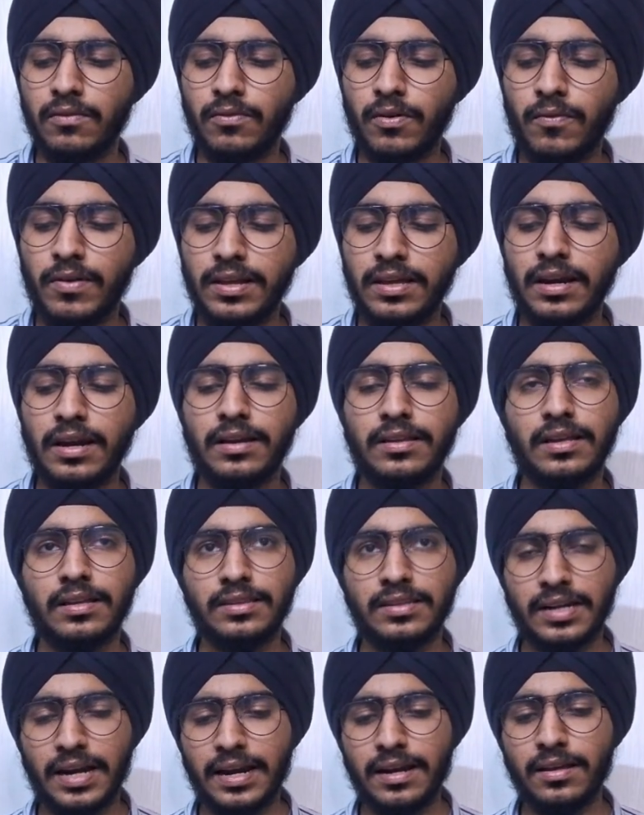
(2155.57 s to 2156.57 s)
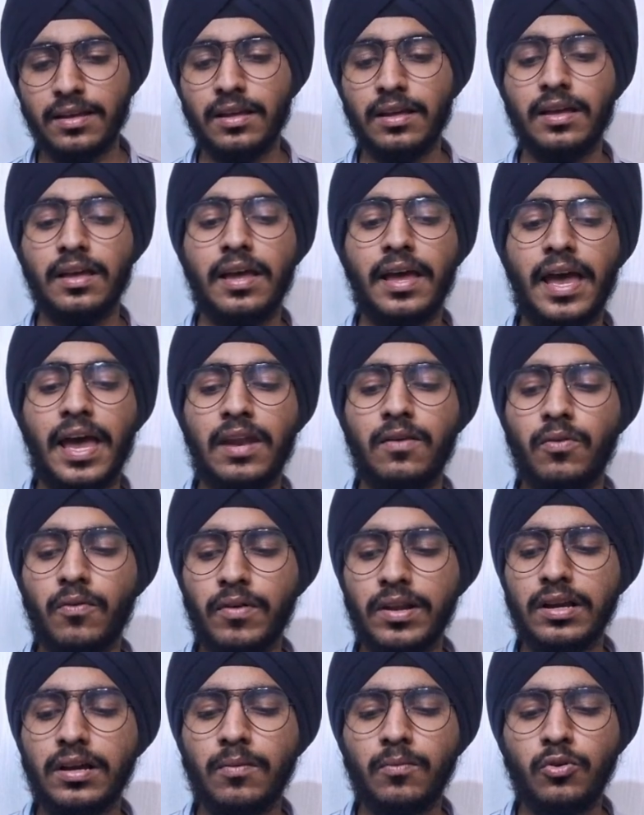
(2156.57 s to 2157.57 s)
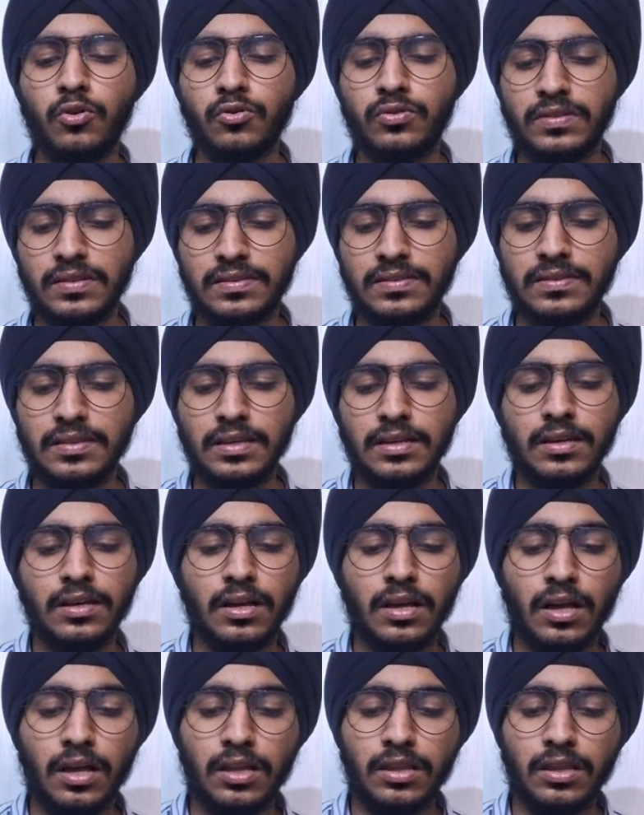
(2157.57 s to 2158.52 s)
We will create the thread and we will come to 60.